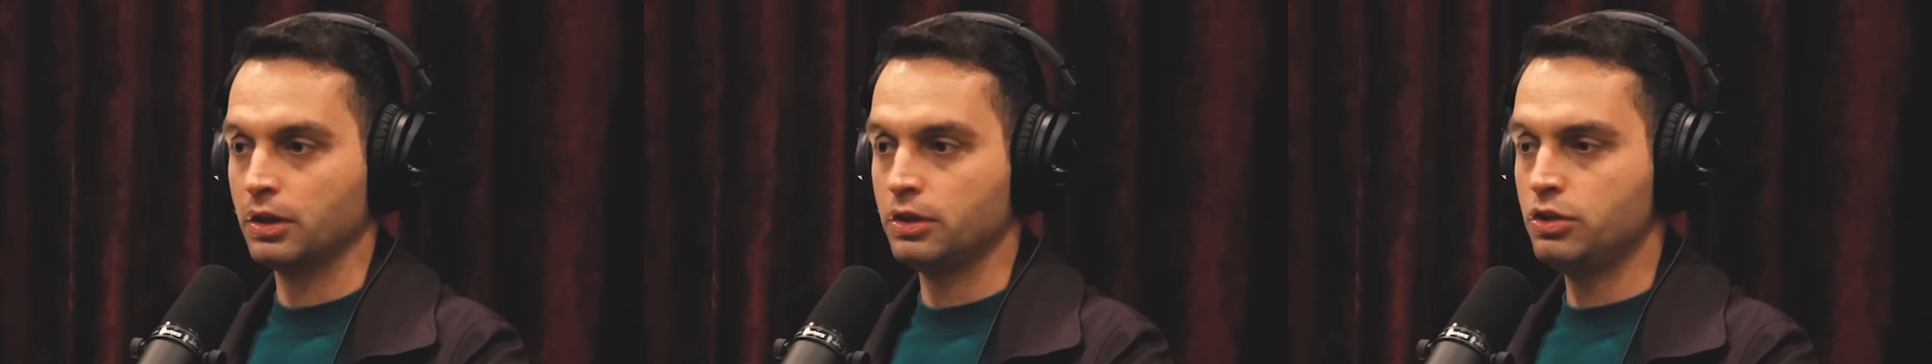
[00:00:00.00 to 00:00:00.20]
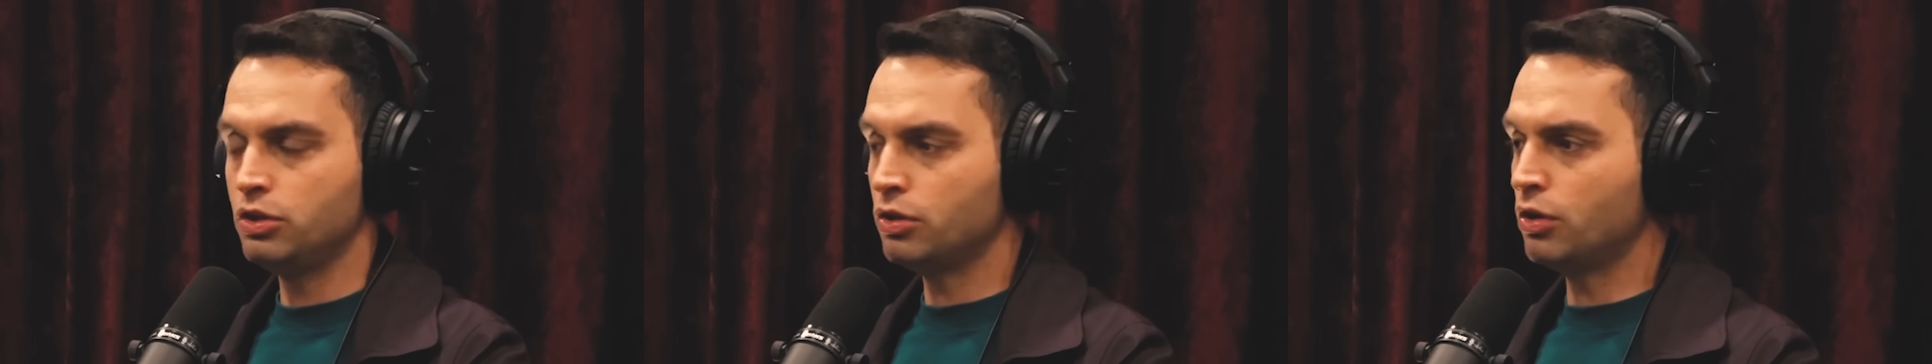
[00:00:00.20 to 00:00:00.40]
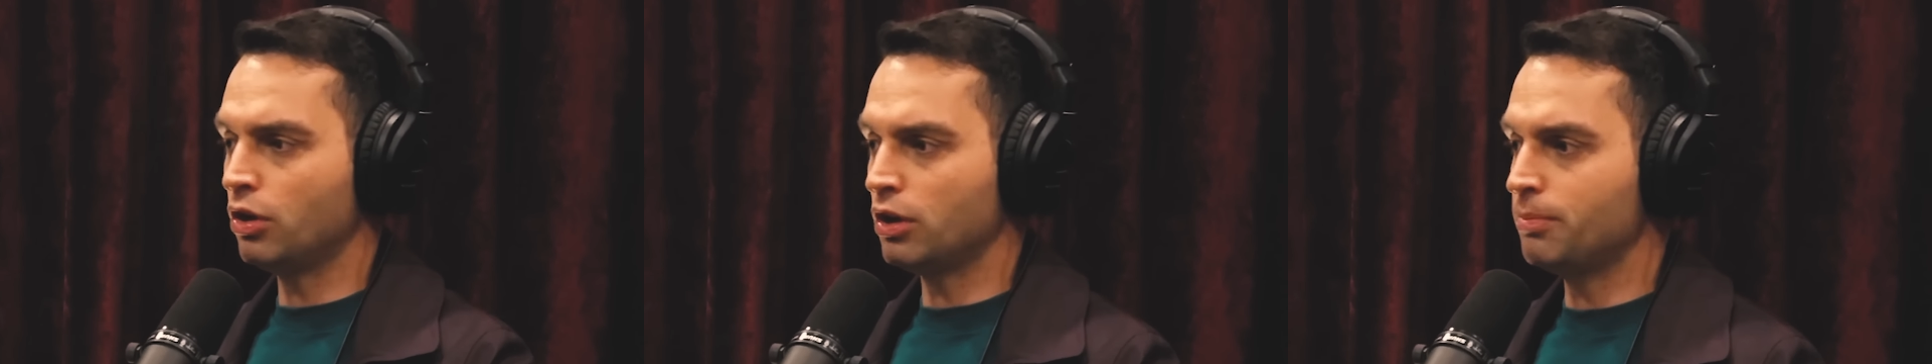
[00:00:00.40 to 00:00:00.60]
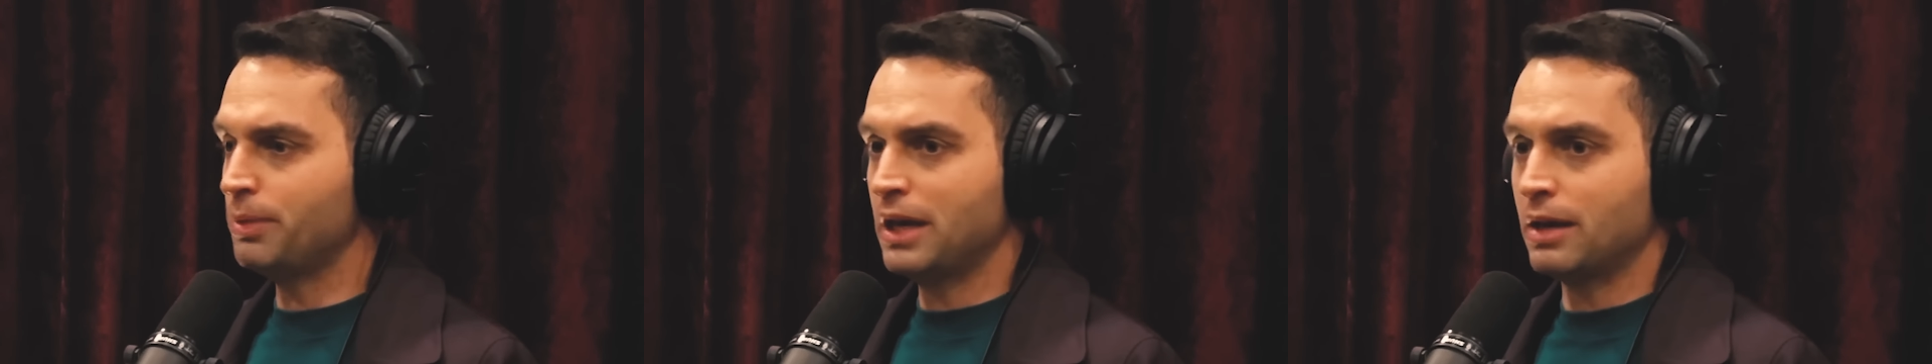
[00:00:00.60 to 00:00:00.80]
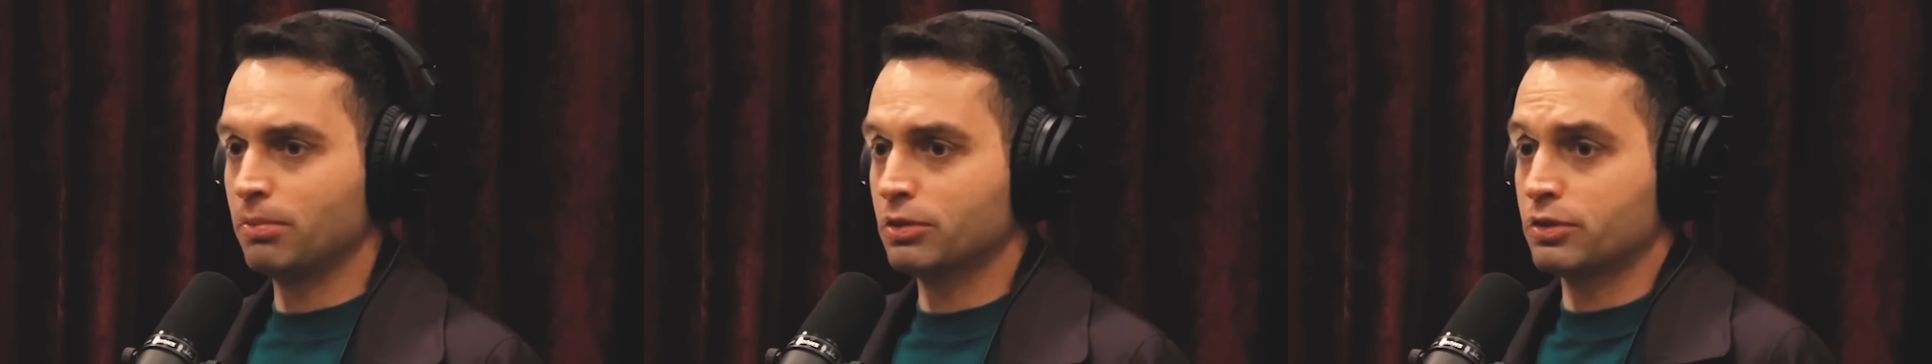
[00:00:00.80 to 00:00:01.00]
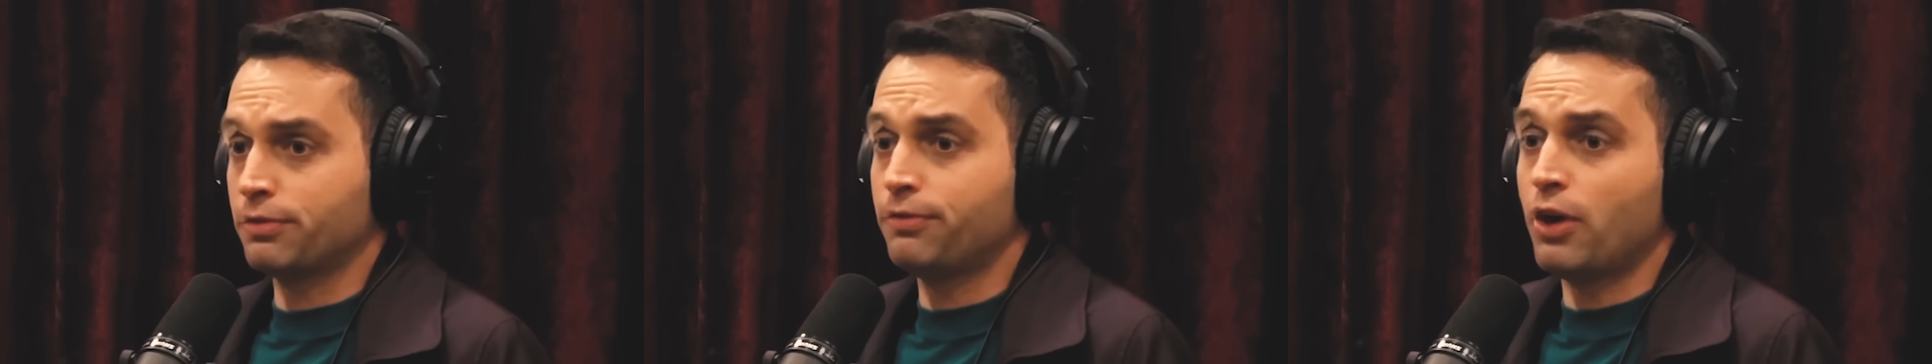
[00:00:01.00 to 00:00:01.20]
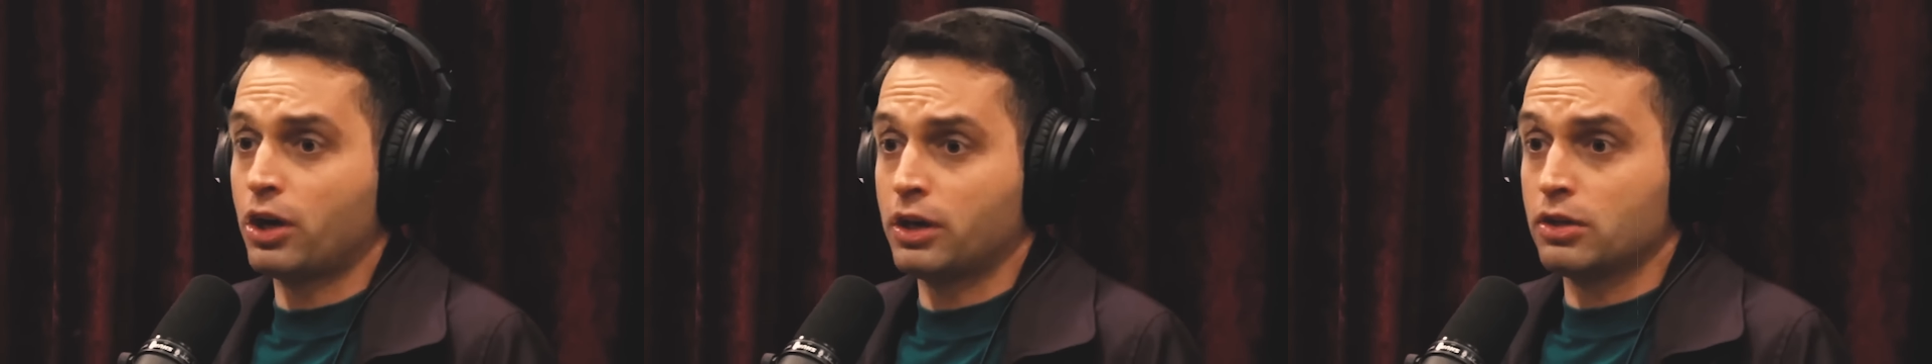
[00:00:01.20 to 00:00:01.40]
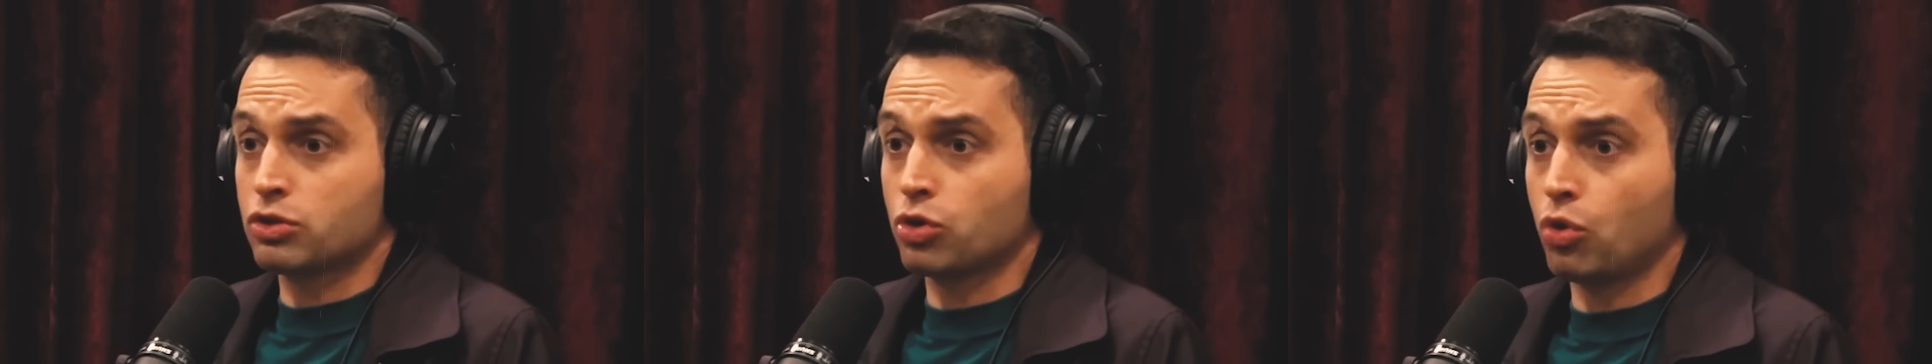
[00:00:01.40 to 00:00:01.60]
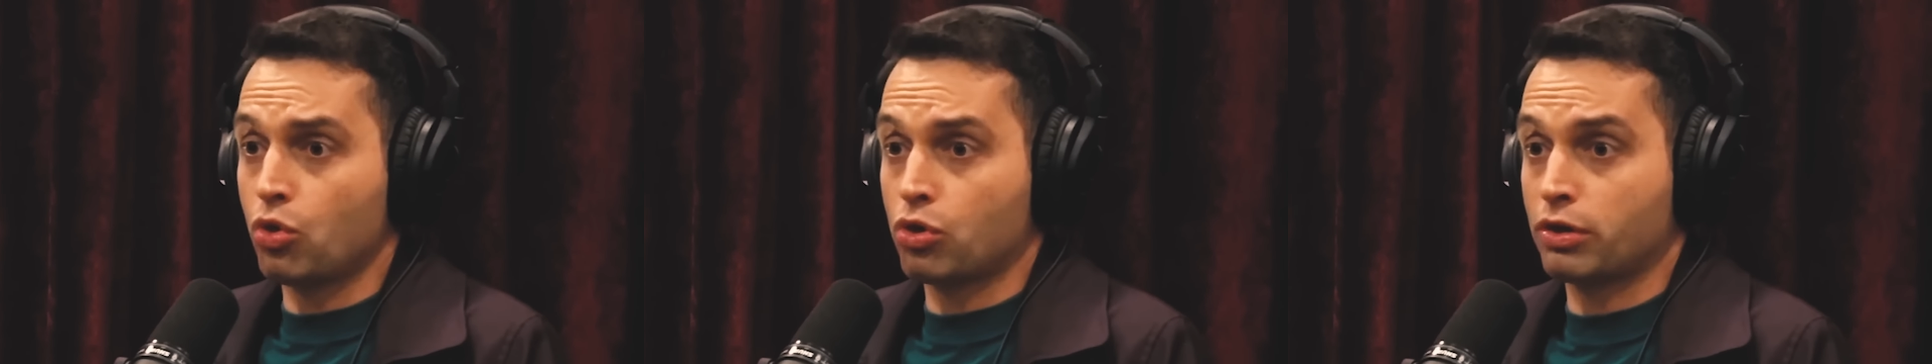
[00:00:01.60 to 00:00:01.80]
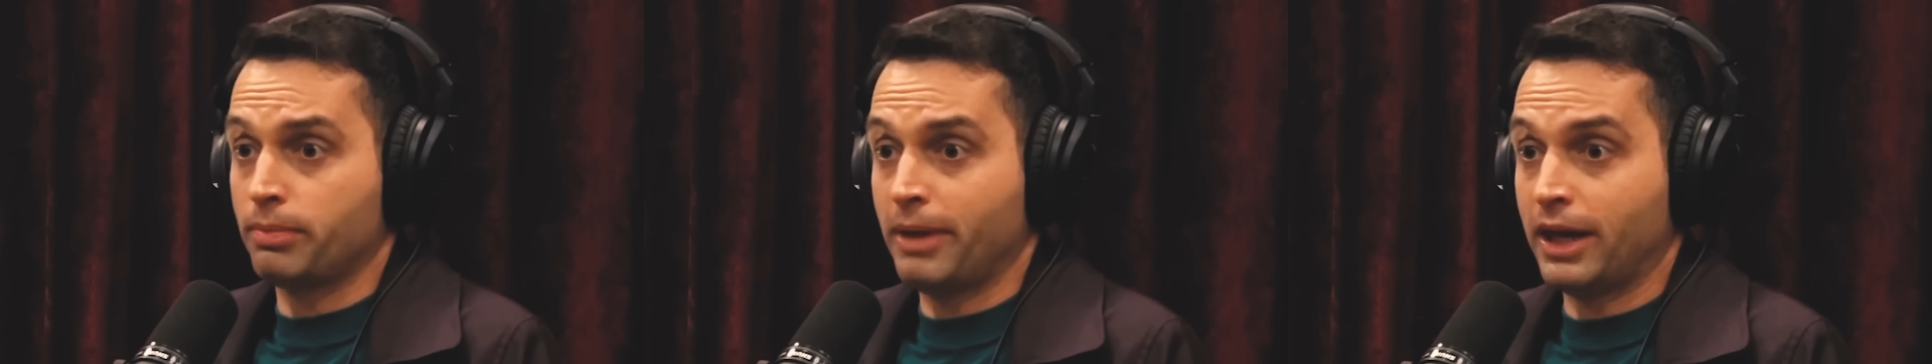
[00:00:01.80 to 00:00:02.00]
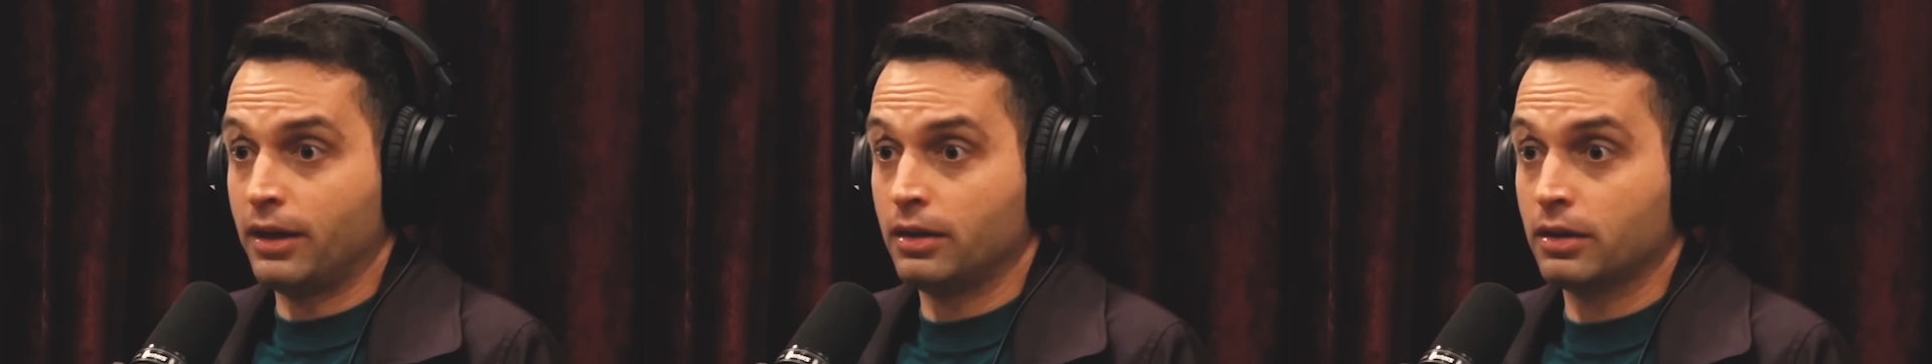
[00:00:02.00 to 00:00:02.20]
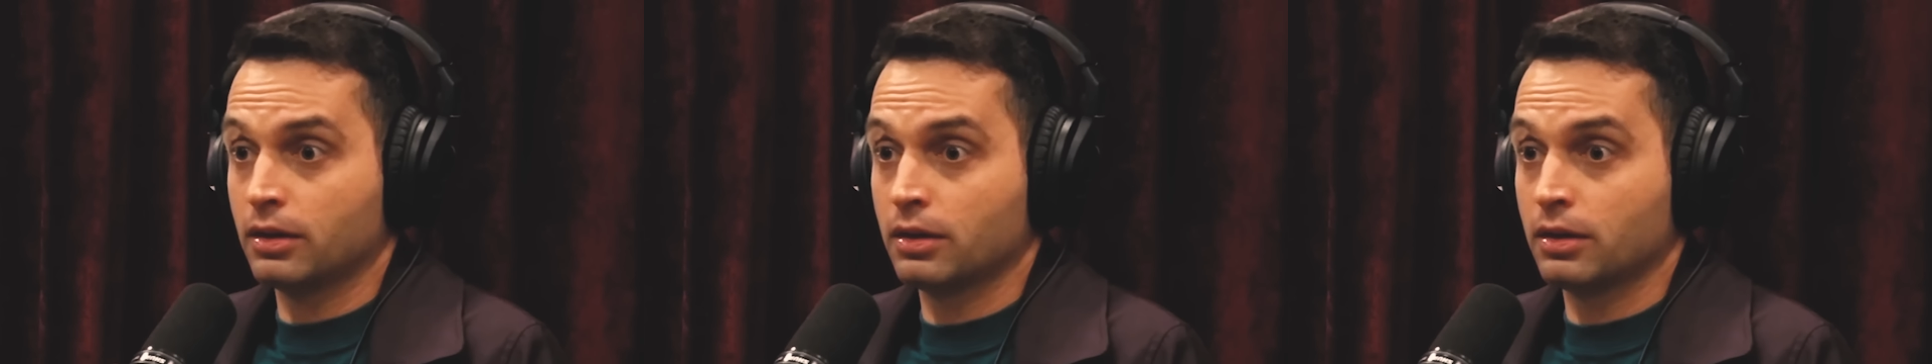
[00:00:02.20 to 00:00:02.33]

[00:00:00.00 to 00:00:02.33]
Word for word: You got to be able to talk, man.